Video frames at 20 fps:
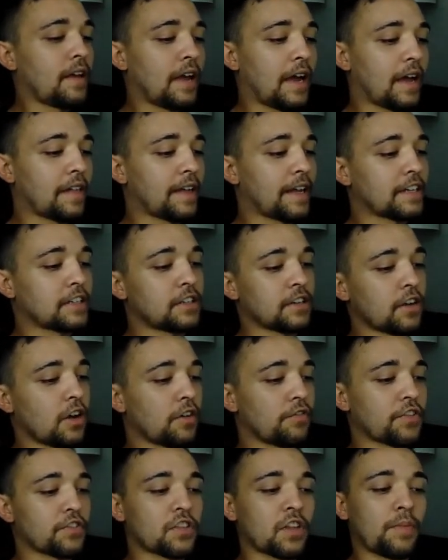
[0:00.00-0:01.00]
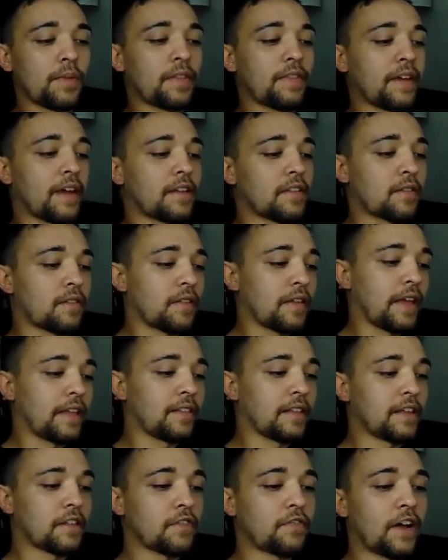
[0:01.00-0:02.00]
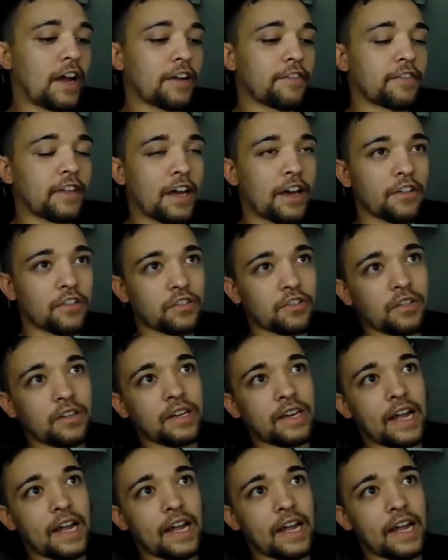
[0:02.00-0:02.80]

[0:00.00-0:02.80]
I like to go for something that's at least 5,000.